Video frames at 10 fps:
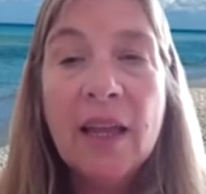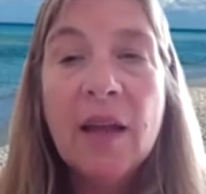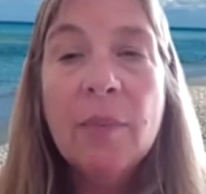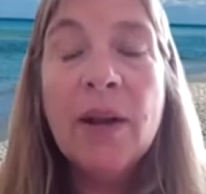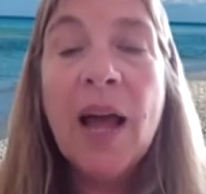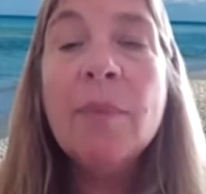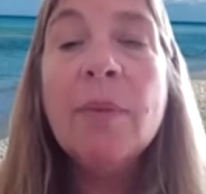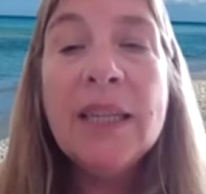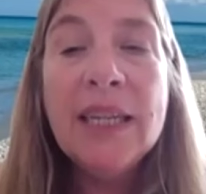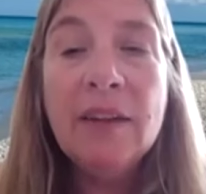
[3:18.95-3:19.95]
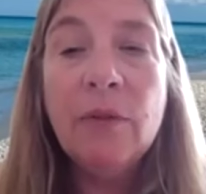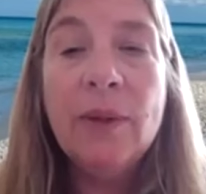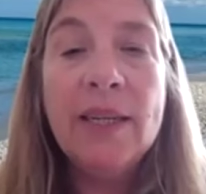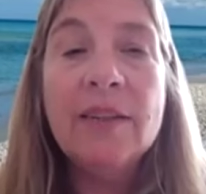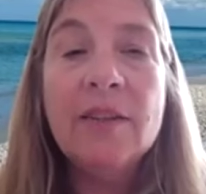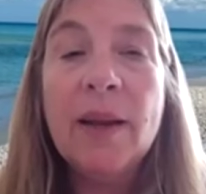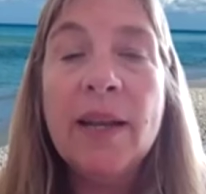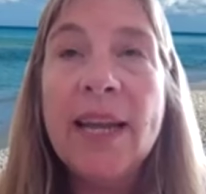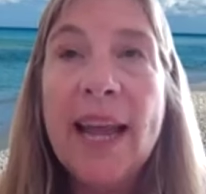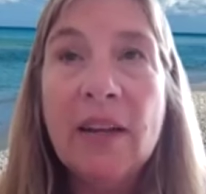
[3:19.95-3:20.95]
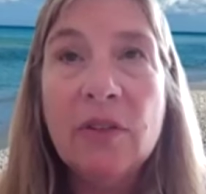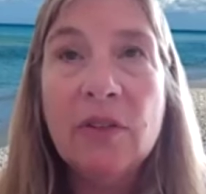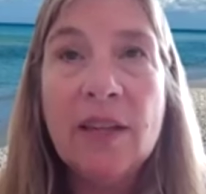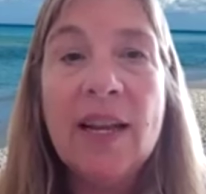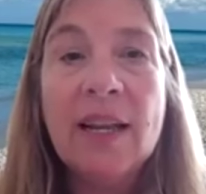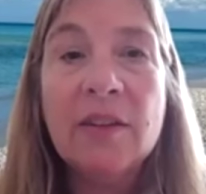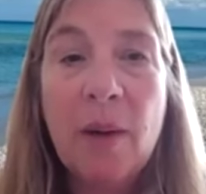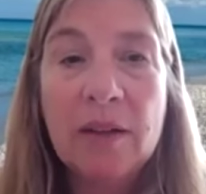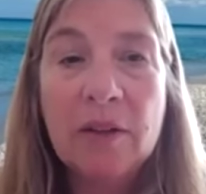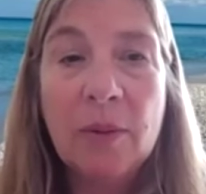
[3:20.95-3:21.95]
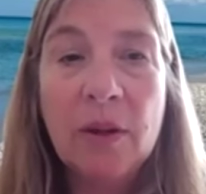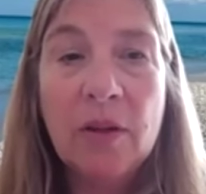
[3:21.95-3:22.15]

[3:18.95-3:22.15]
But I believe we need as many candles lit as possible.